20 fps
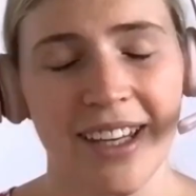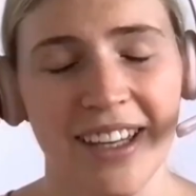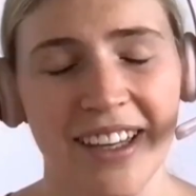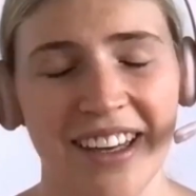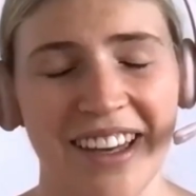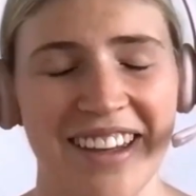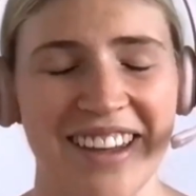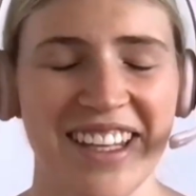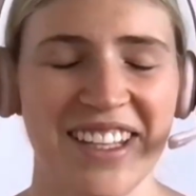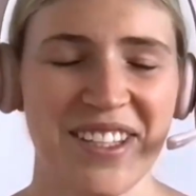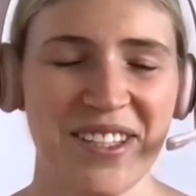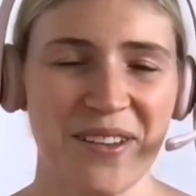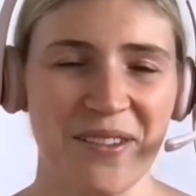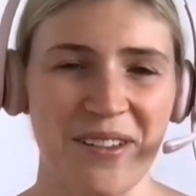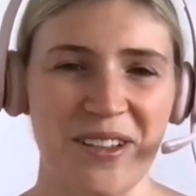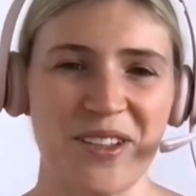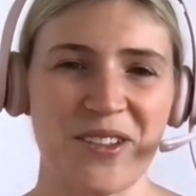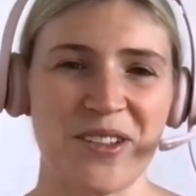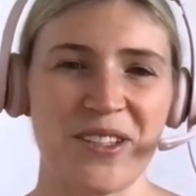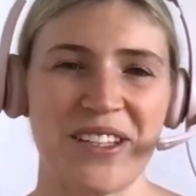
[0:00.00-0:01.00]
Yeah, that's so
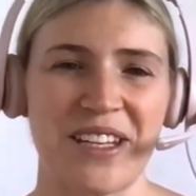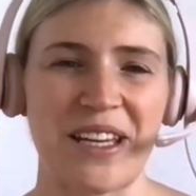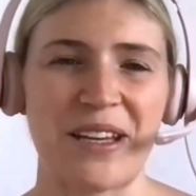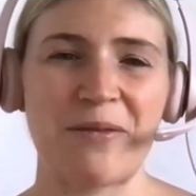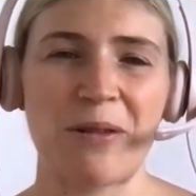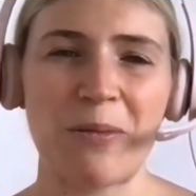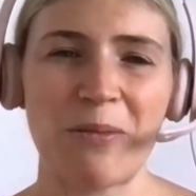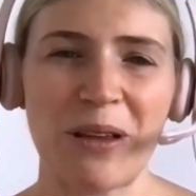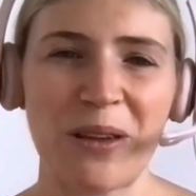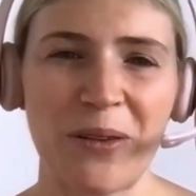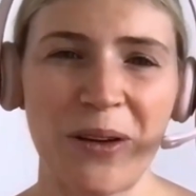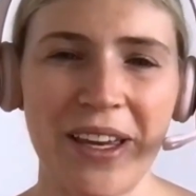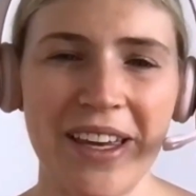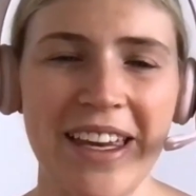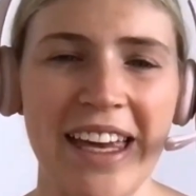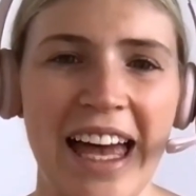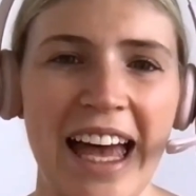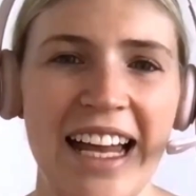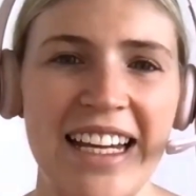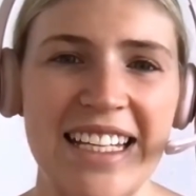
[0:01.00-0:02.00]
interesting. And when we're looking
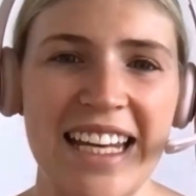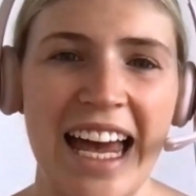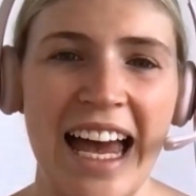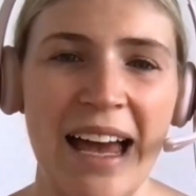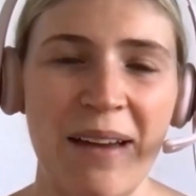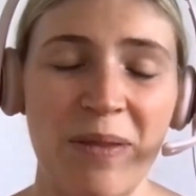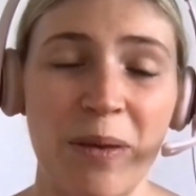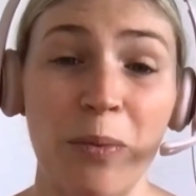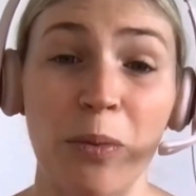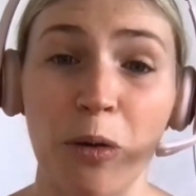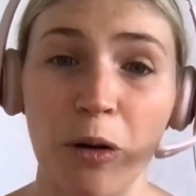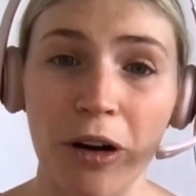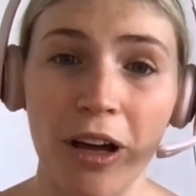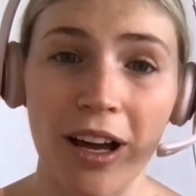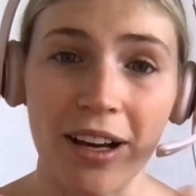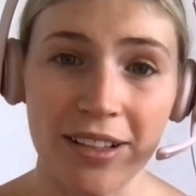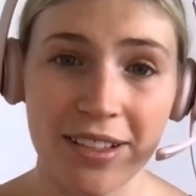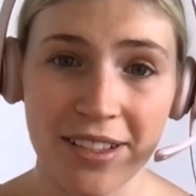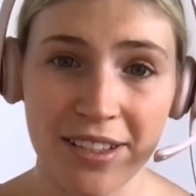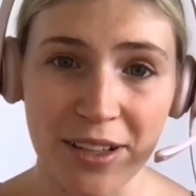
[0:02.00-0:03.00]
at the
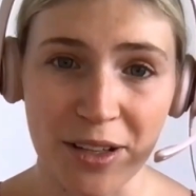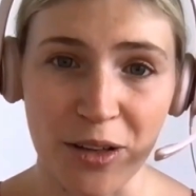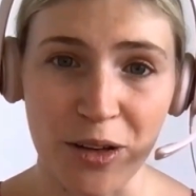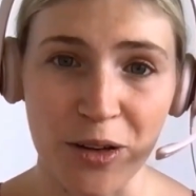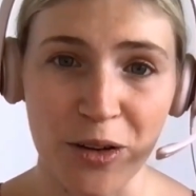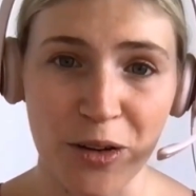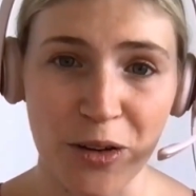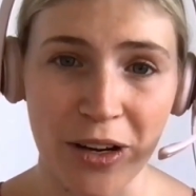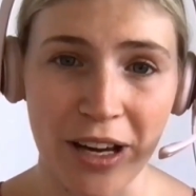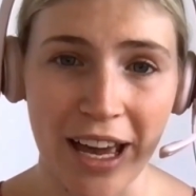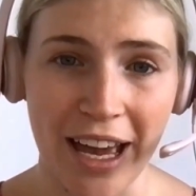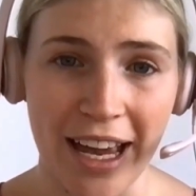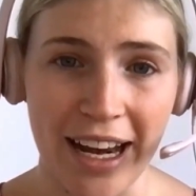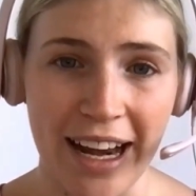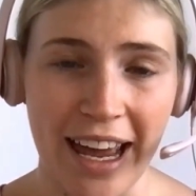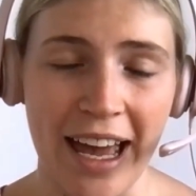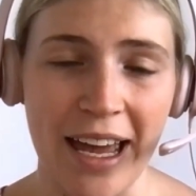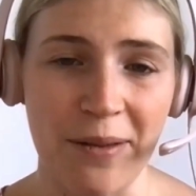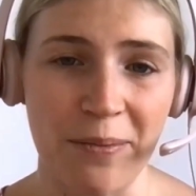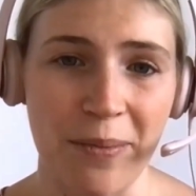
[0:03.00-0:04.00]
products you create
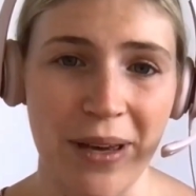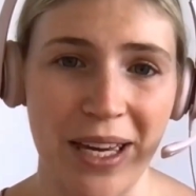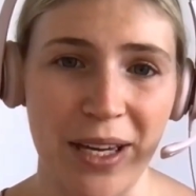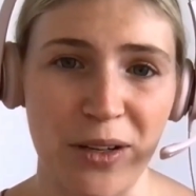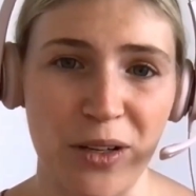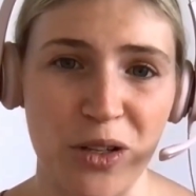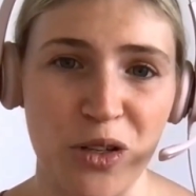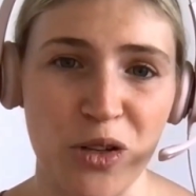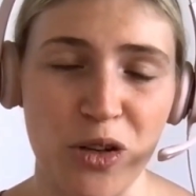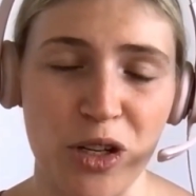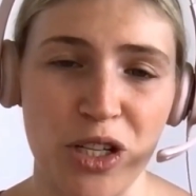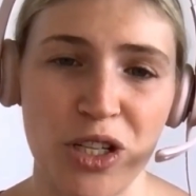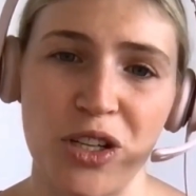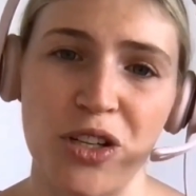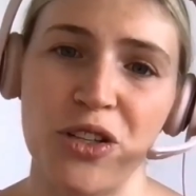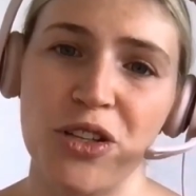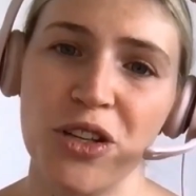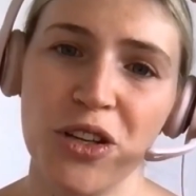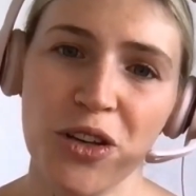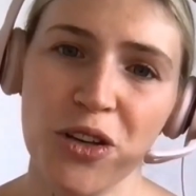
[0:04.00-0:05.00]
at Me Nutrition,
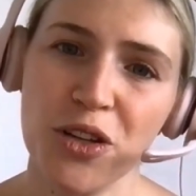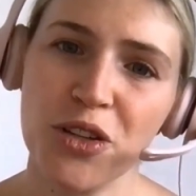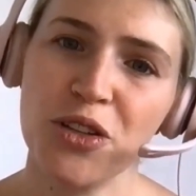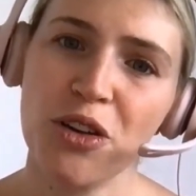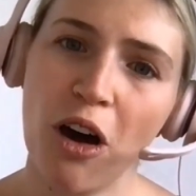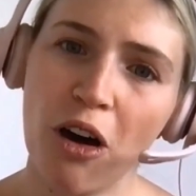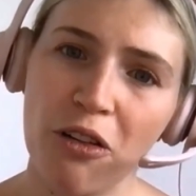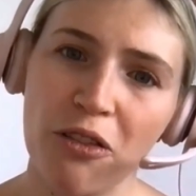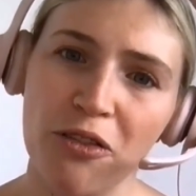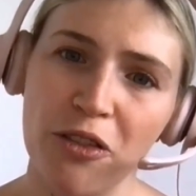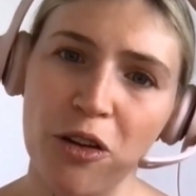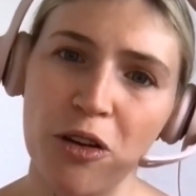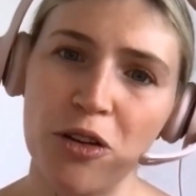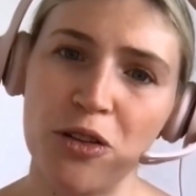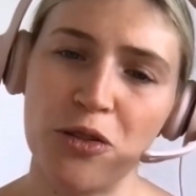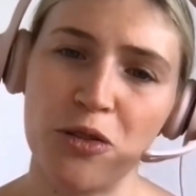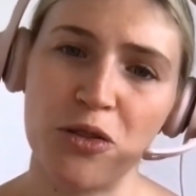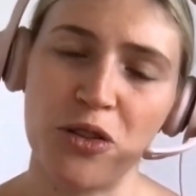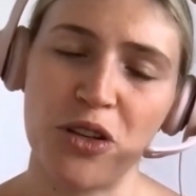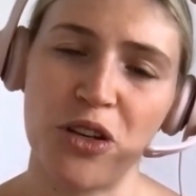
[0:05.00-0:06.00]
do you use whole foods
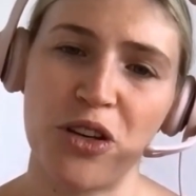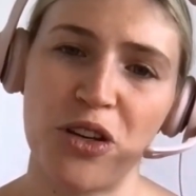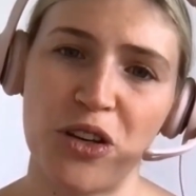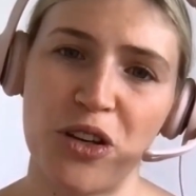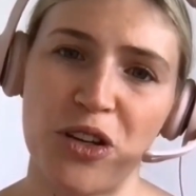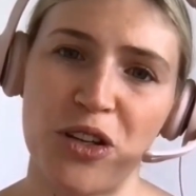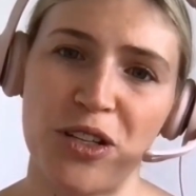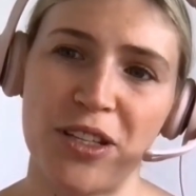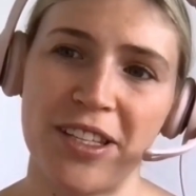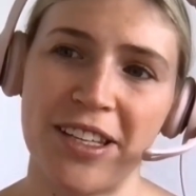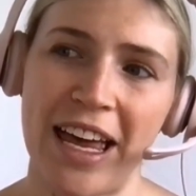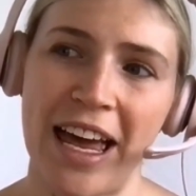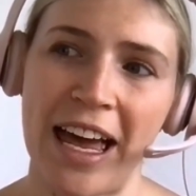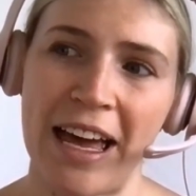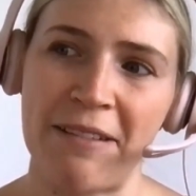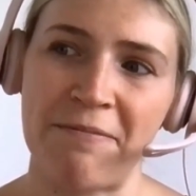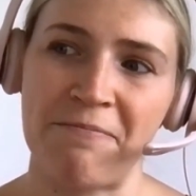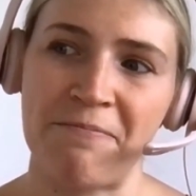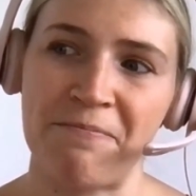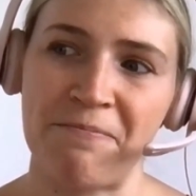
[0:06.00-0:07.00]
or do you use
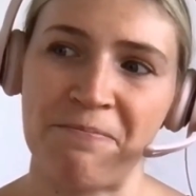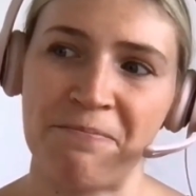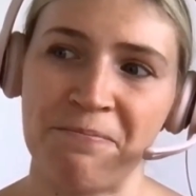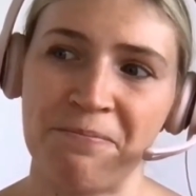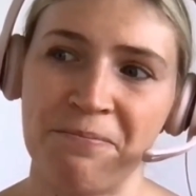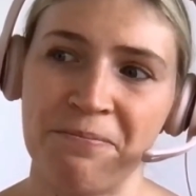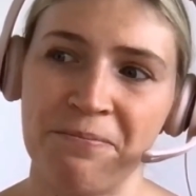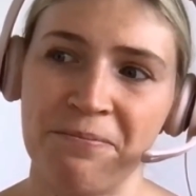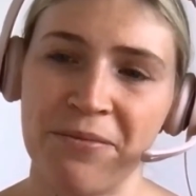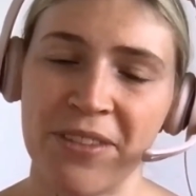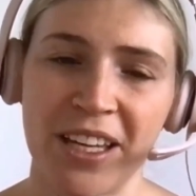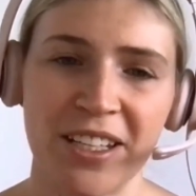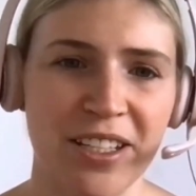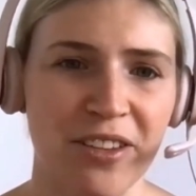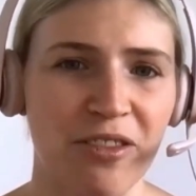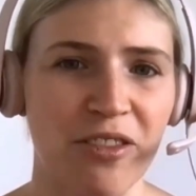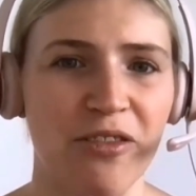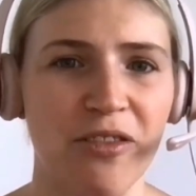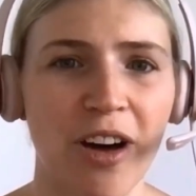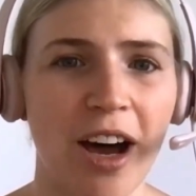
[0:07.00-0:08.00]

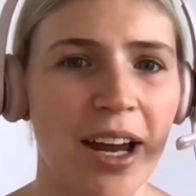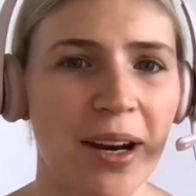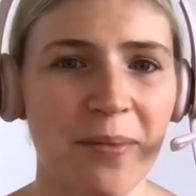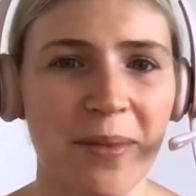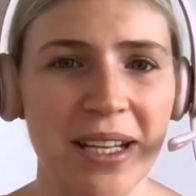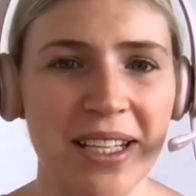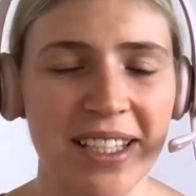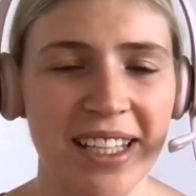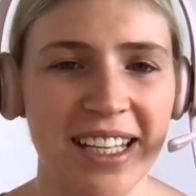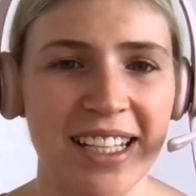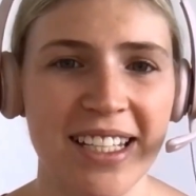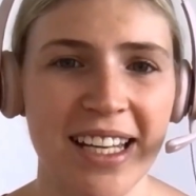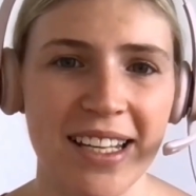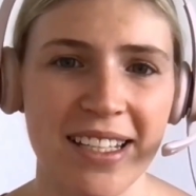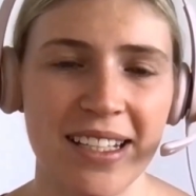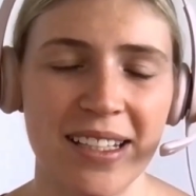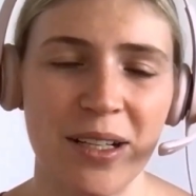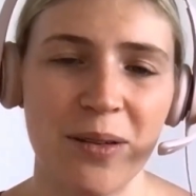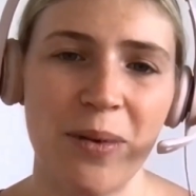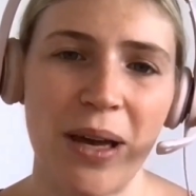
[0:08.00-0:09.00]
different vitamins? Can you tell us
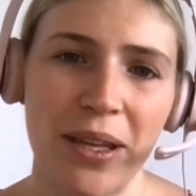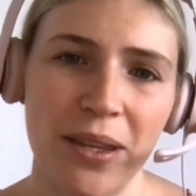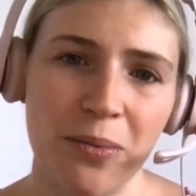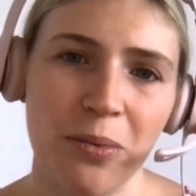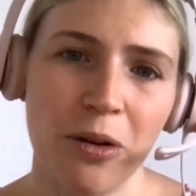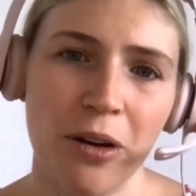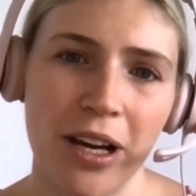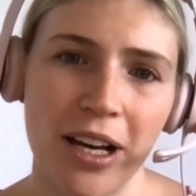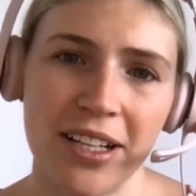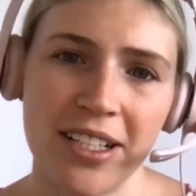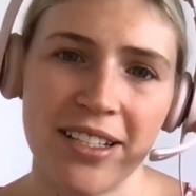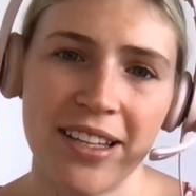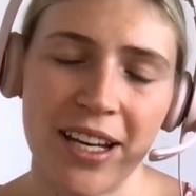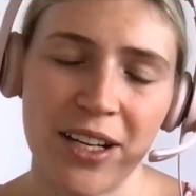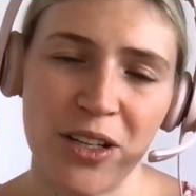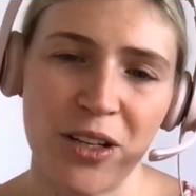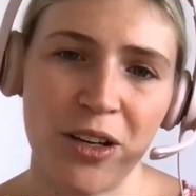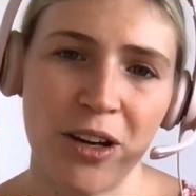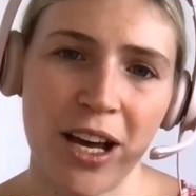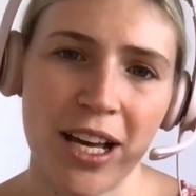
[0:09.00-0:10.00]
a little about the product that
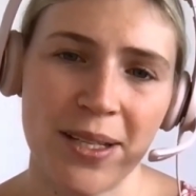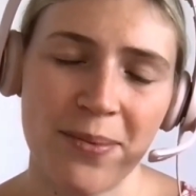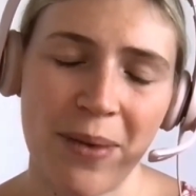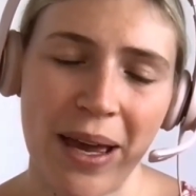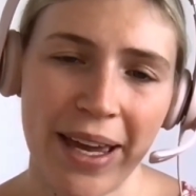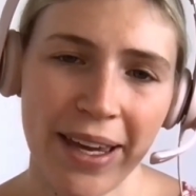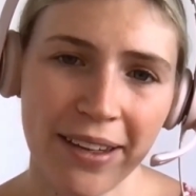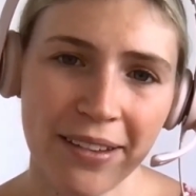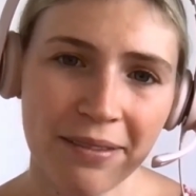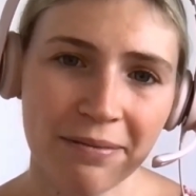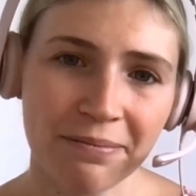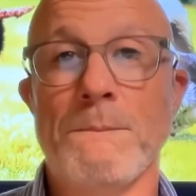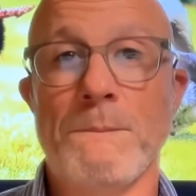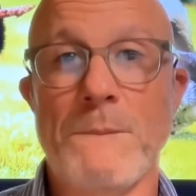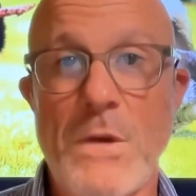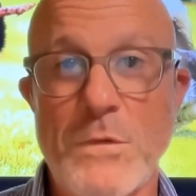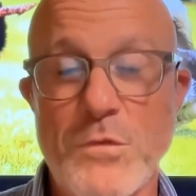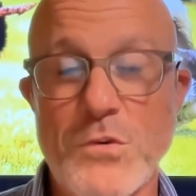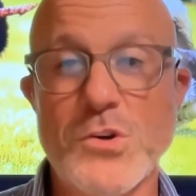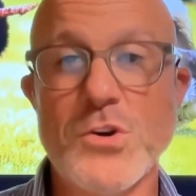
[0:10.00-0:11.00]
you guys make?
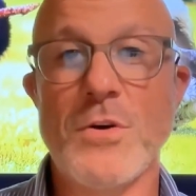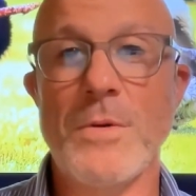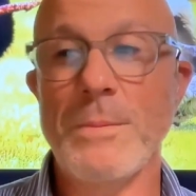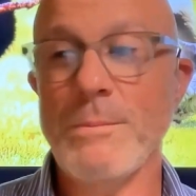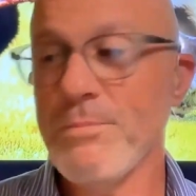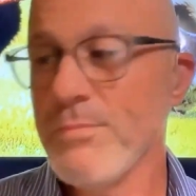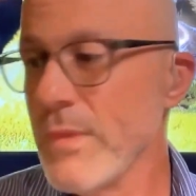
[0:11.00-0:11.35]
For sure.